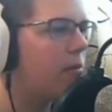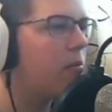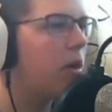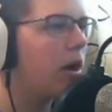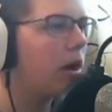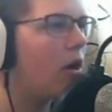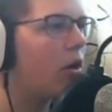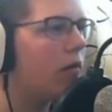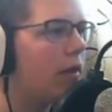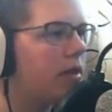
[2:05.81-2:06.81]
but
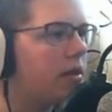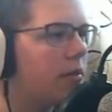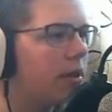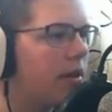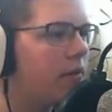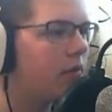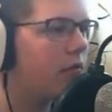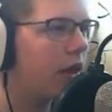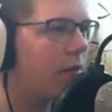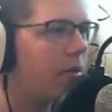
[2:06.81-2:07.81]
all of it is done. We can even
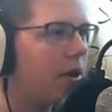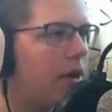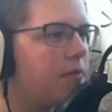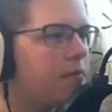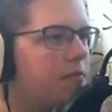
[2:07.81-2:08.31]
fly up here